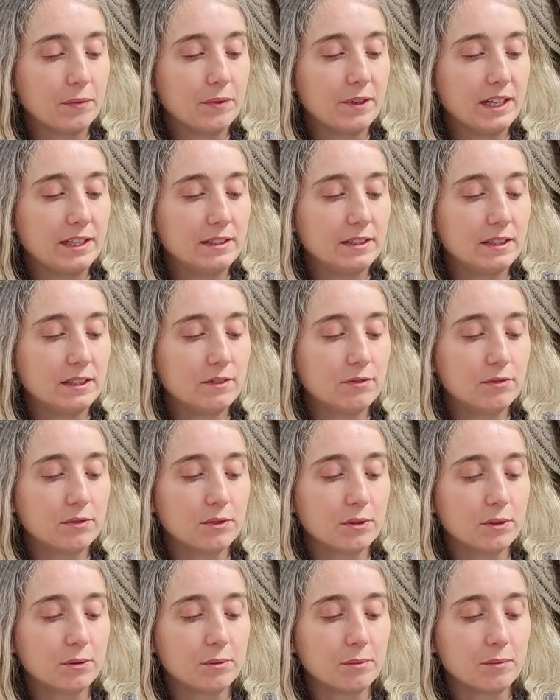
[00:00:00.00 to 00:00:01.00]
knitted
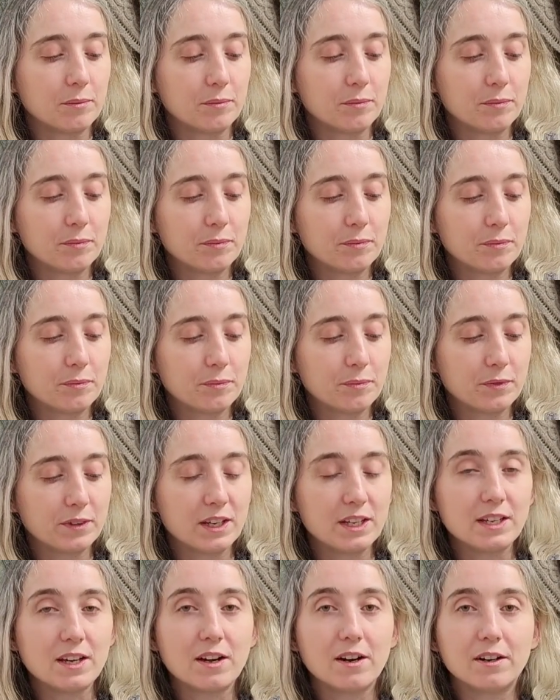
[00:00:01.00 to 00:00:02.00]
from
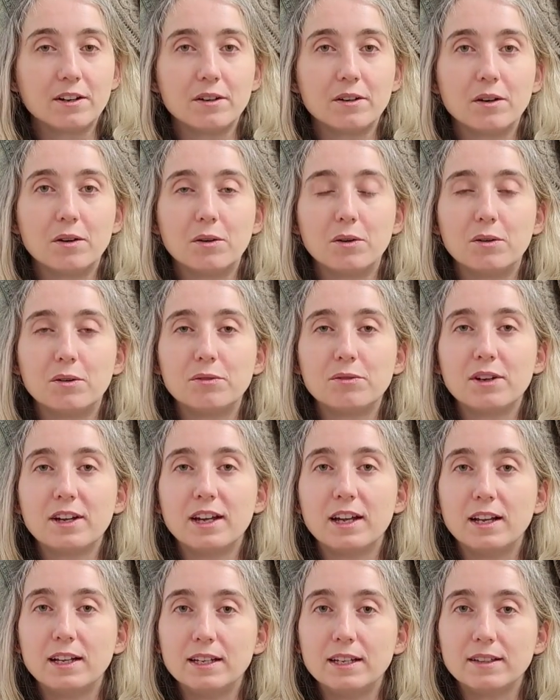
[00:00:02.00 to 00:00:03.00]
the yarn of
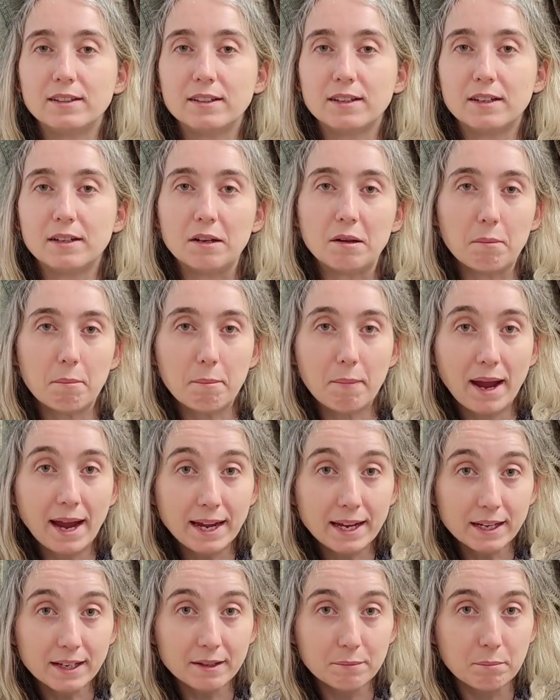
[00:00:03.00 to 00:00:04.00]
Elliot and
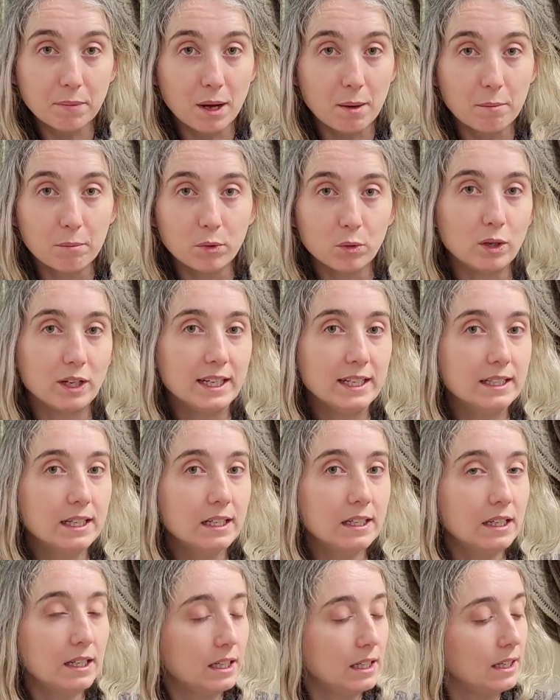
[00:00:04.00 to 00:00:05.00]
May, bamboo
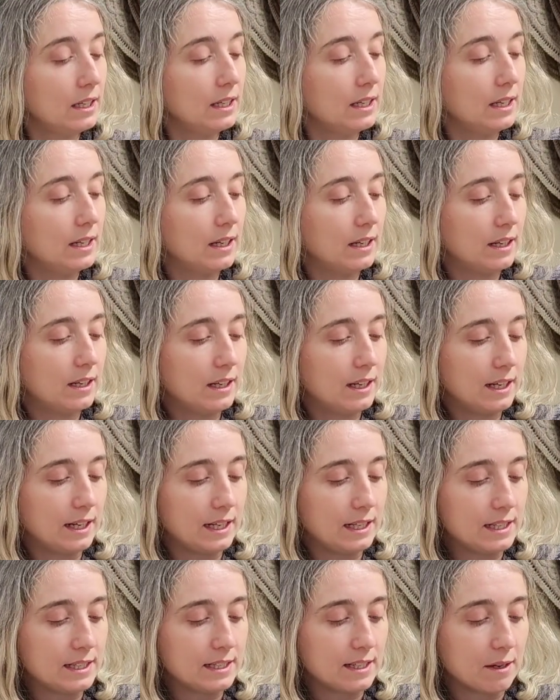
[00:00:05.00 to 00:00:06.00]
linen.
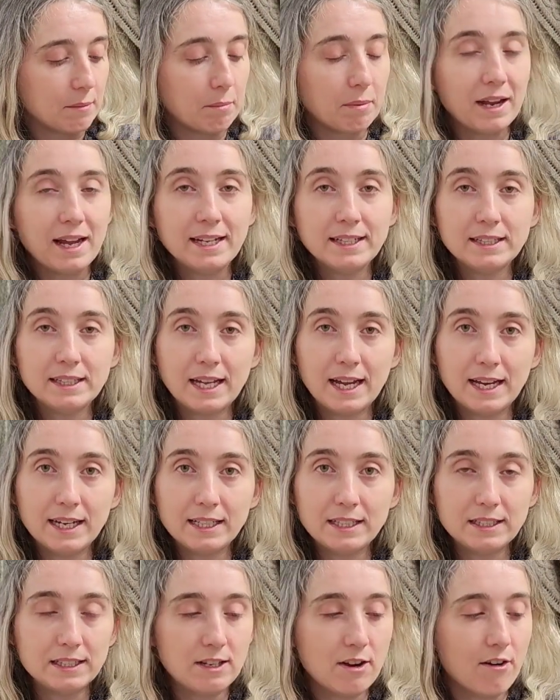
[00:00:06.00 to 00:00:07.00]
It's a
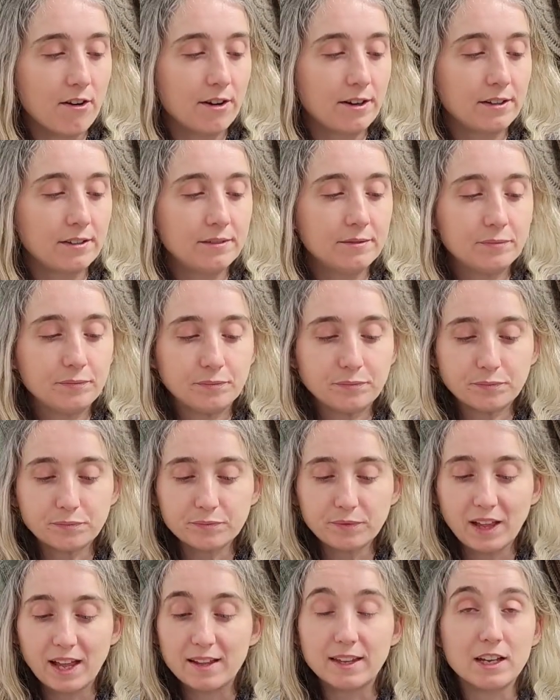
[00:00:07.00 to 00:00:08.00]
plant-dyed yarn,
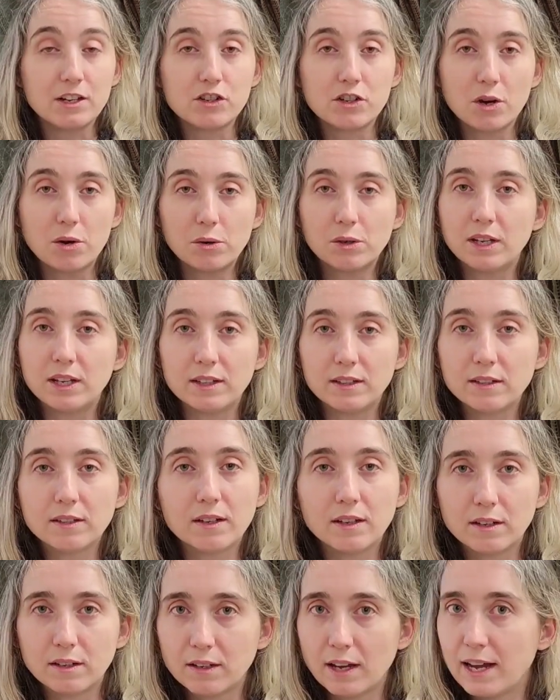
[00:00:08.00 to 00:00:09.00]
and I showed it
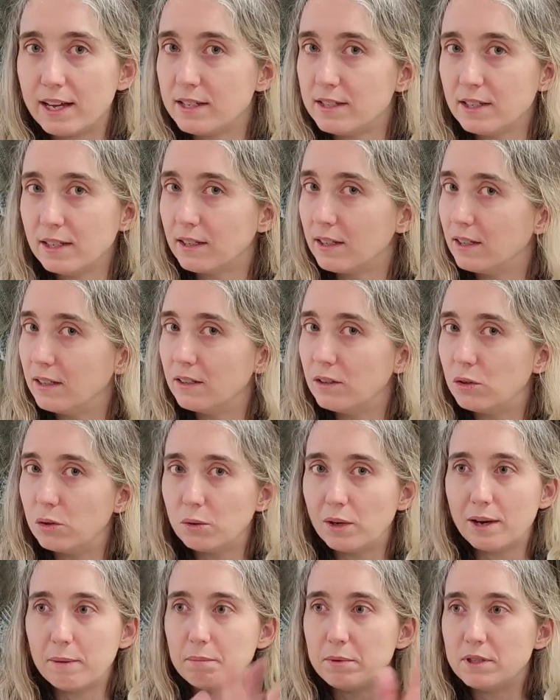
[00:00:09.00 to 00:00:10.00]
I think in
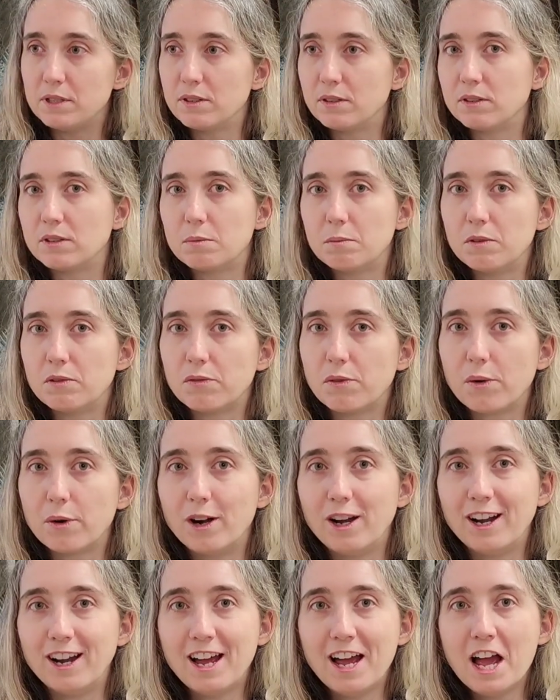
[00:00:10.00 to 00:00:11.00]
2 episodes
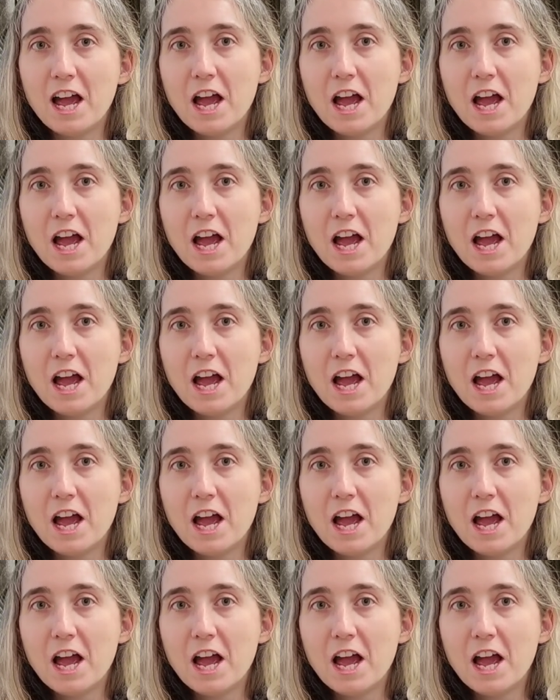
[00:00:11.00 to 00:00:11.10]
before,